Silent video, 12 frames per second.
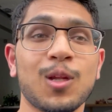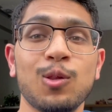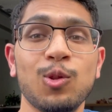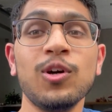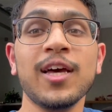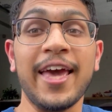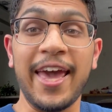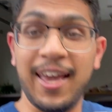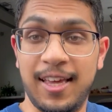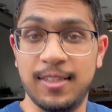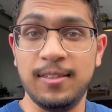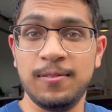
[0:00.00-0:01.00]
look
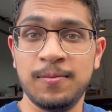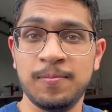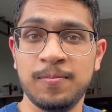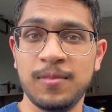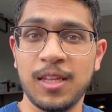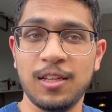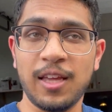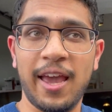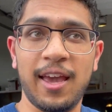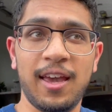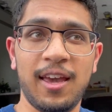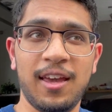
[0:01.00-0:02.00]
ahead.
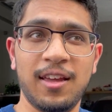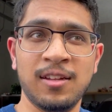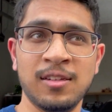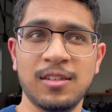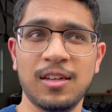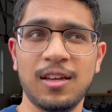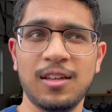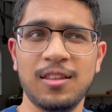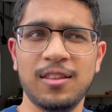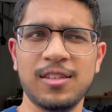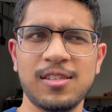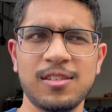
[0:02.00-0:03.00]
And
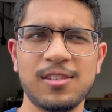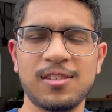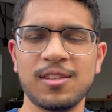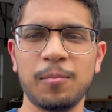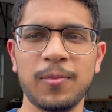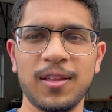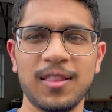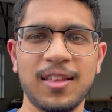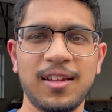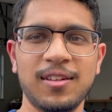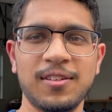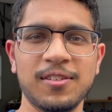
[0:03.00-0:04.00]
this is something
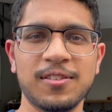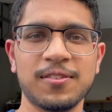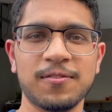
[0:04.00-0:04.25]
that is